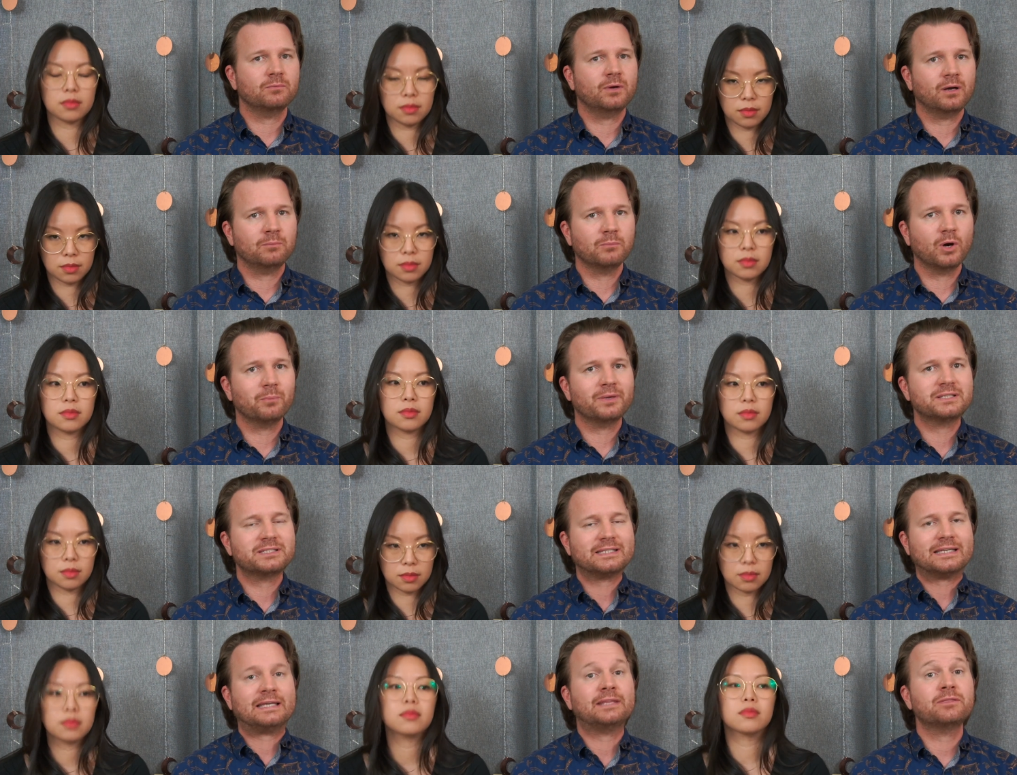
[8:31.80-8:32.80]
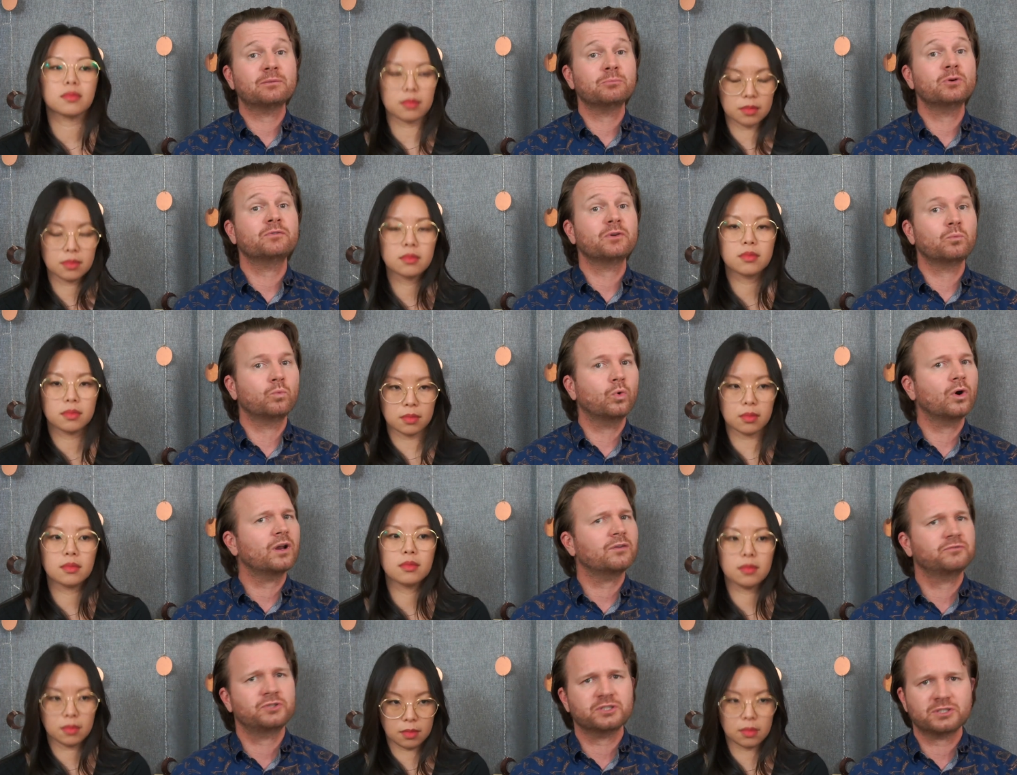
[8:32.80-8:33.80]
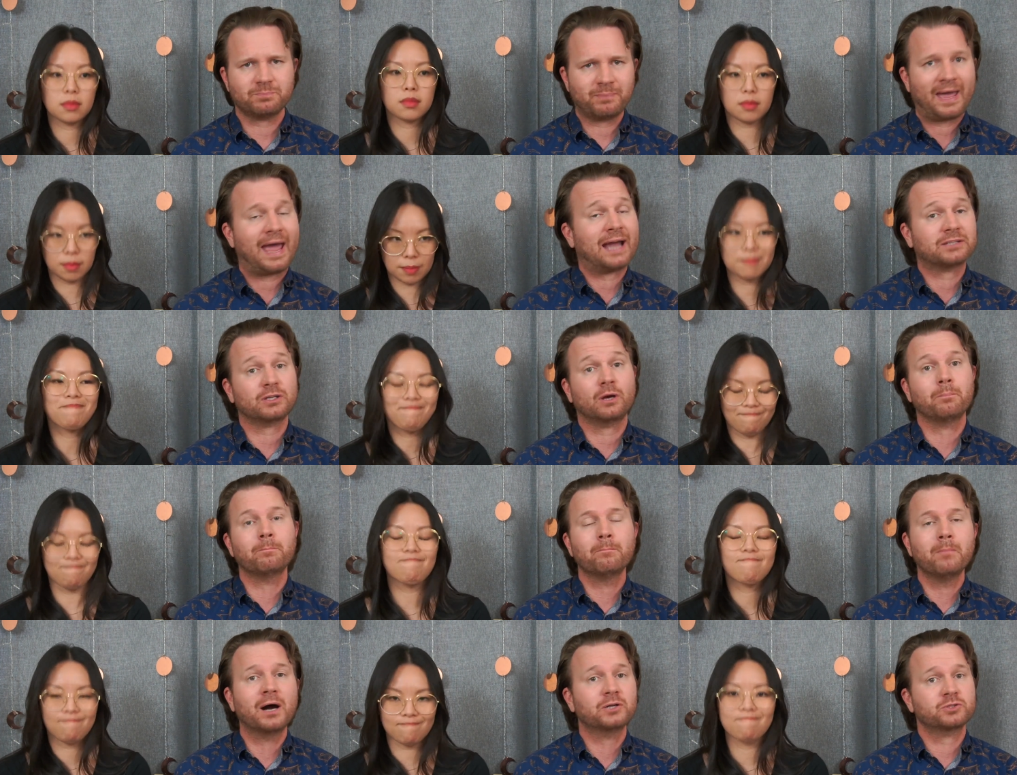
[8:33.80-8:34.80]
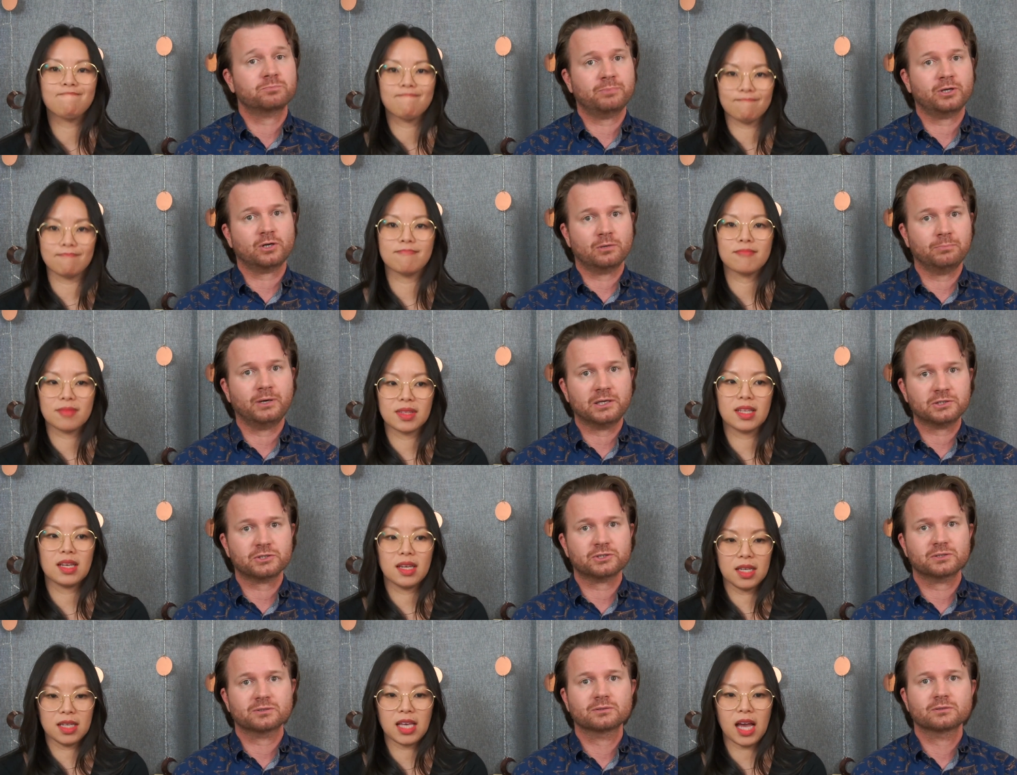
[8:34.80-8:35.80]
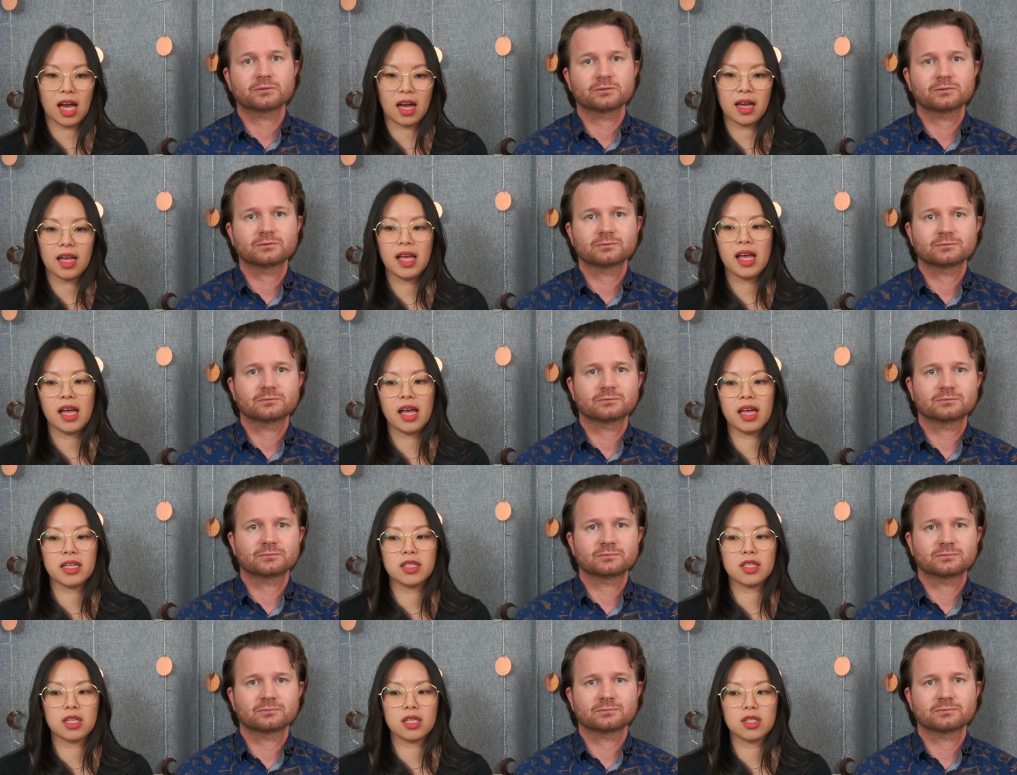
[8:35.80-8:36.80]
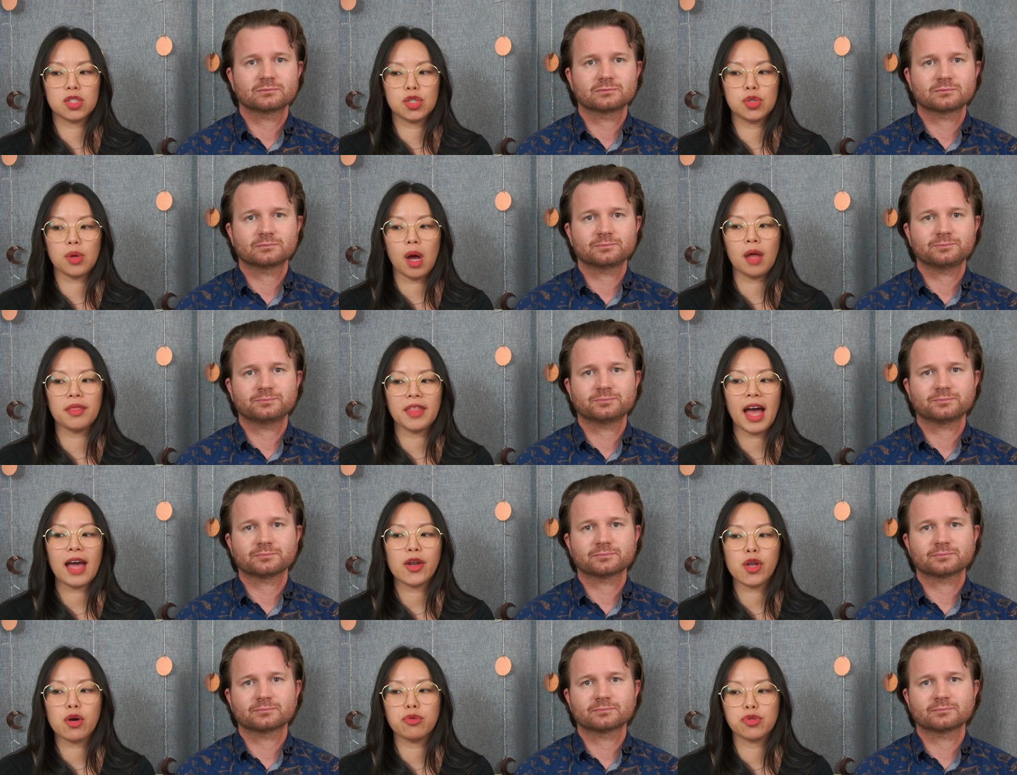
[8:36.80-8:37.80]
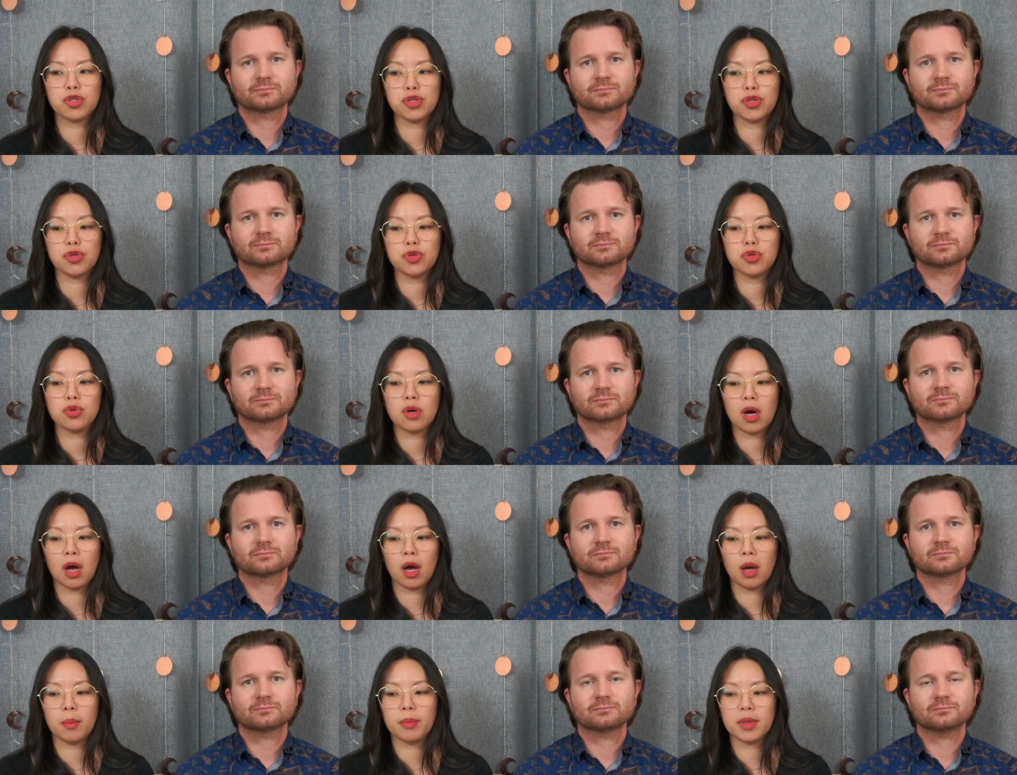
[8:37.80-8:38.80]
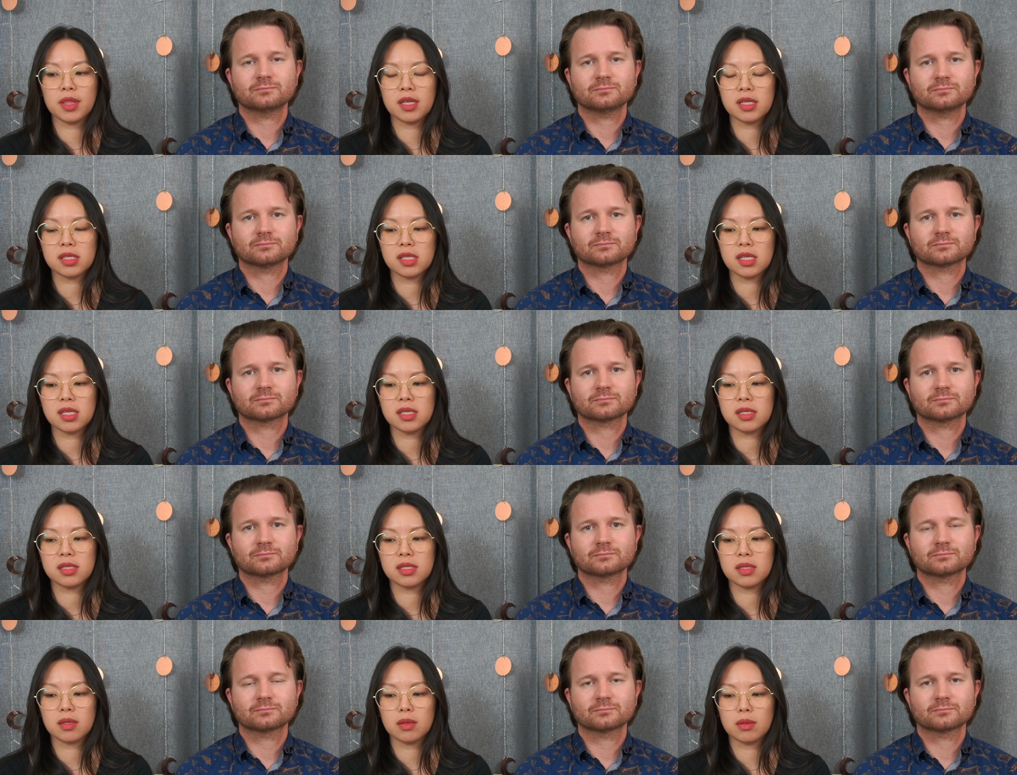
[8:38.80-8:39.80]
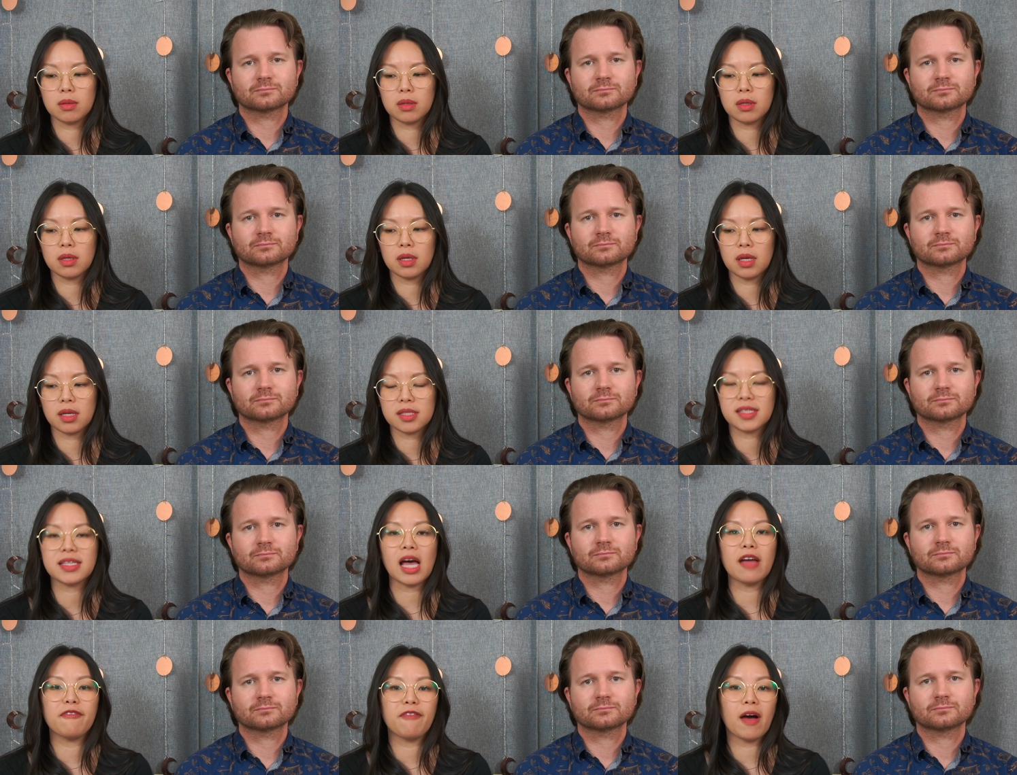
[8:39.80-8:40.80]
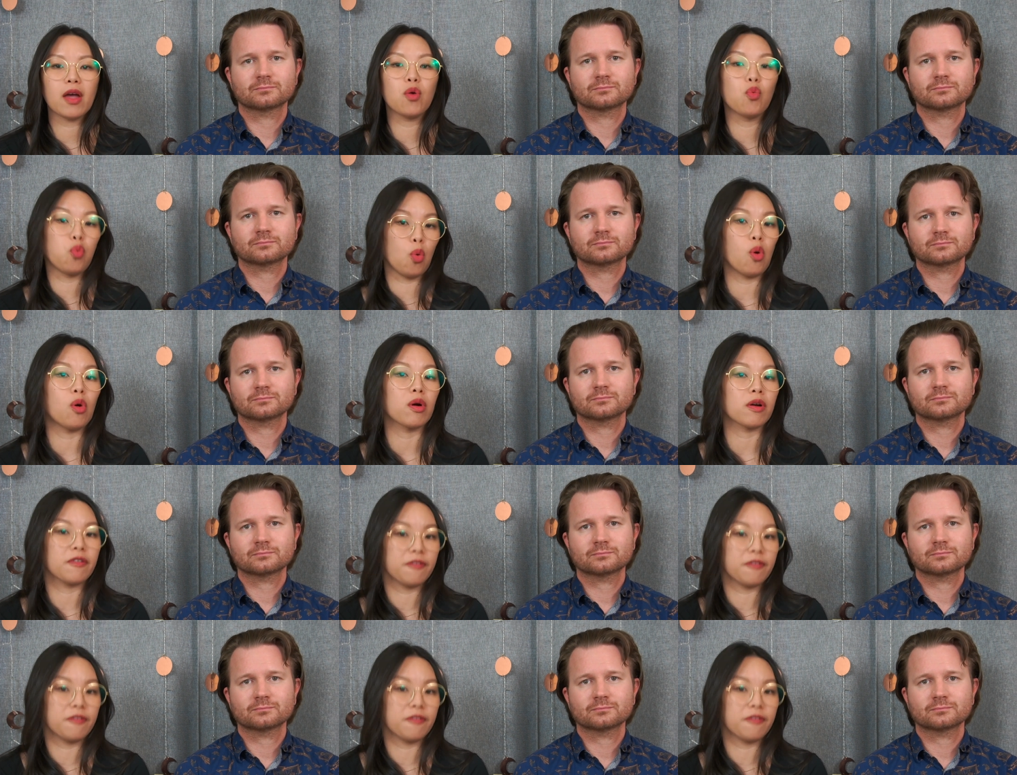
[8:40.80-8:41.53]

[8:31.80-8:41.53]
Speaker 1: uh, moments in the movie would have just packed a much bigger punch.
Speaker 2: Yeah, and to on that note too, um, this is sci-fi war